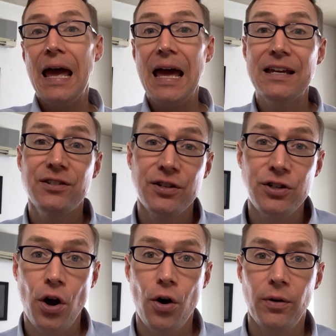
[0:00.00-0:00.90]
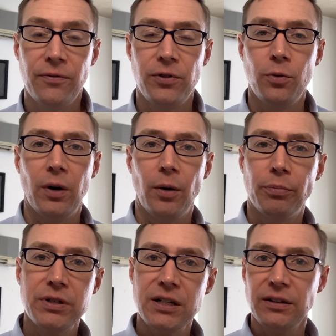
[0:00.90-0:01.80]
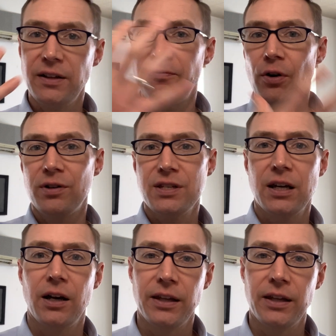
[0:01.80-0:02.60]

head to toe, if you will, particularly focusing